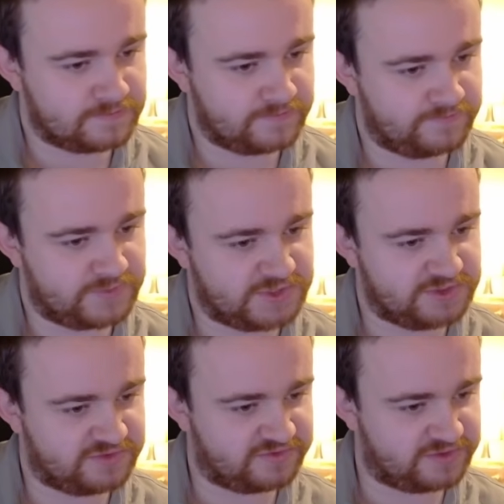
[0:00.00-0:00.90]
1, 2,
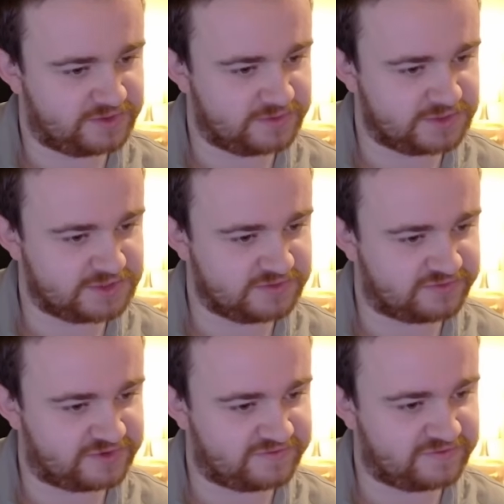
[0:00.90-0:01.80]
3. 1, 2,
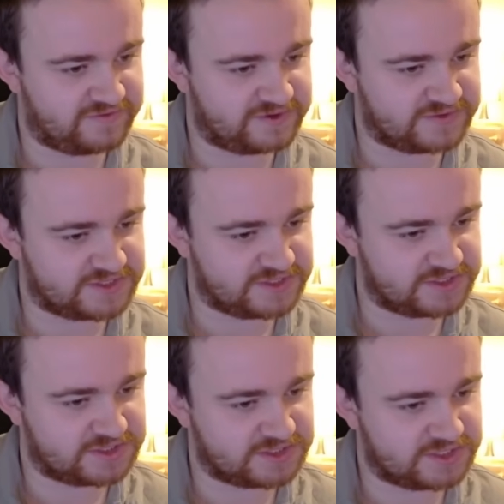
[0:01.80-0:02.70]
3, 4, 5,
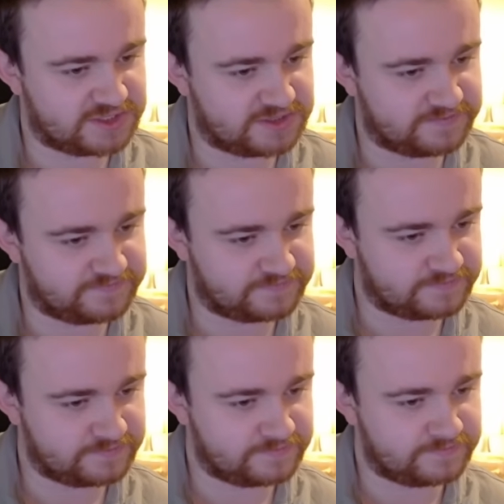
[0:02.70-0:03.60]
6.
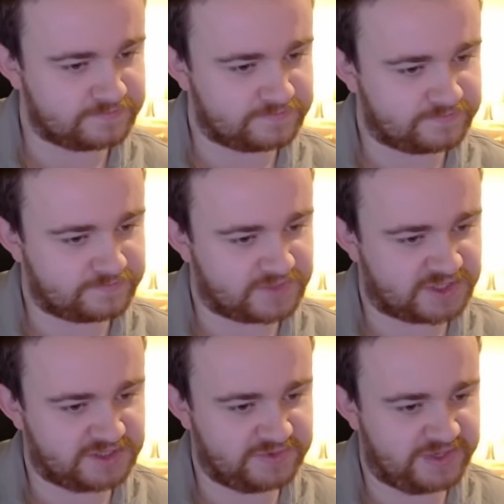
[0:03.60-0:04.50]
I
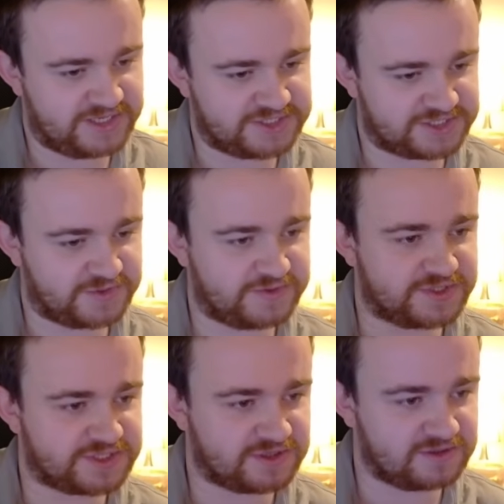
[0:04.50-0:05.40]
don't think we get to swing with
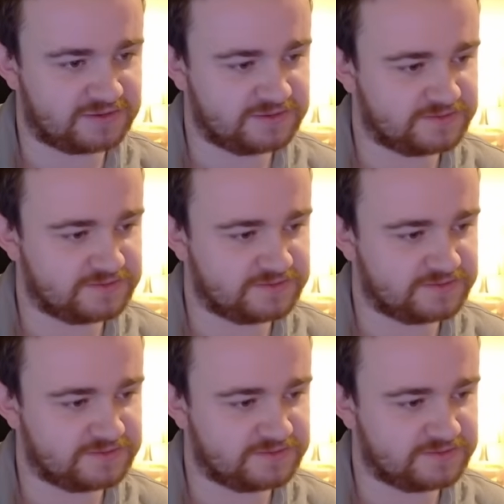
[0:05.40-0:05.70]
this Arlong.